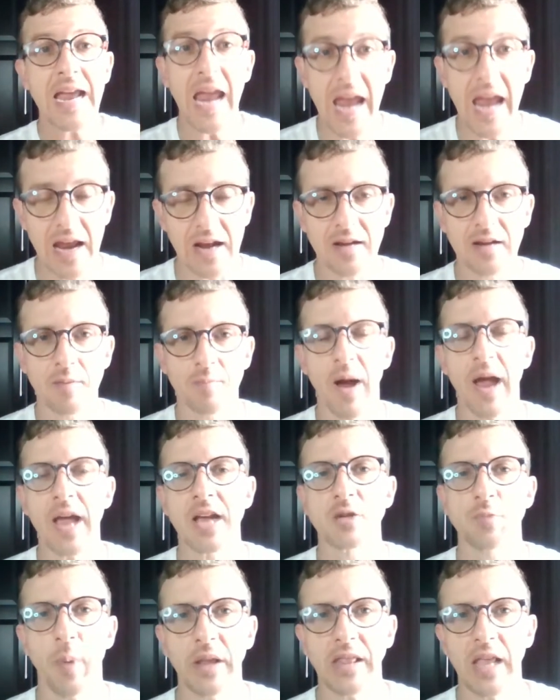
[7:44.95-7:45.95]
And my
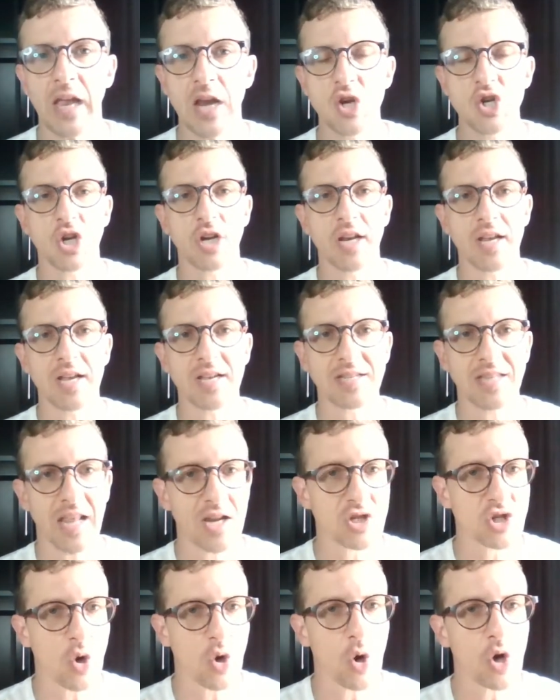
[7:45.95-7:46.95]
expectation is
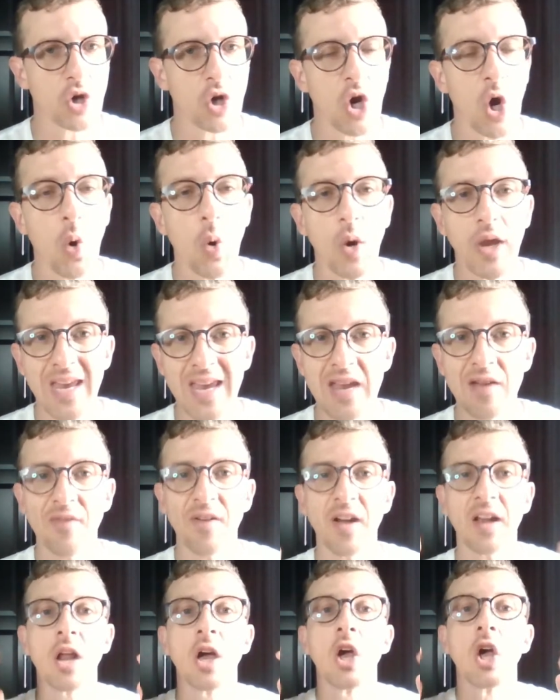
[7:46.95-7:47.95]
that it's going to go
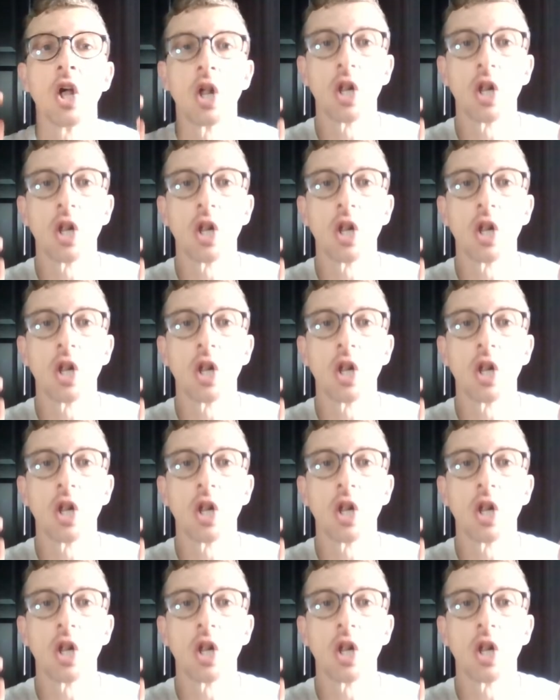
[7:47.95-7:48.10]
even